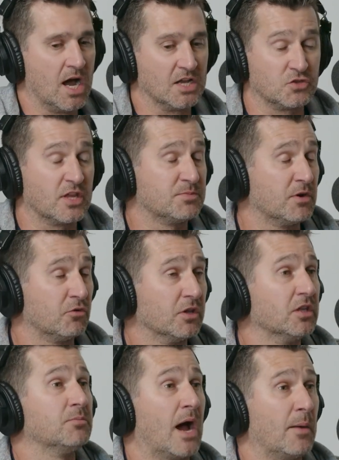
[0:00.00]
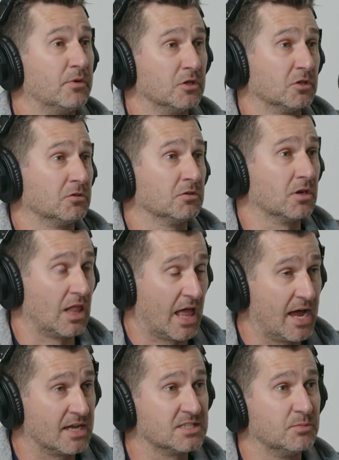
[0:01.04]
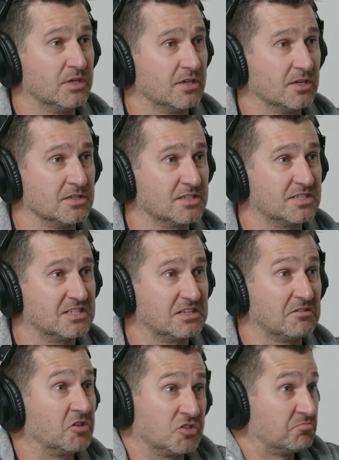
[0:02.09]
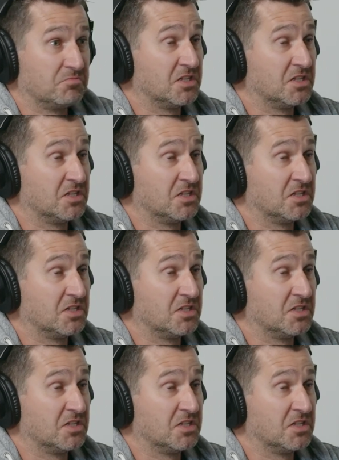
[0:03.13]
So that's been a really popular class because it's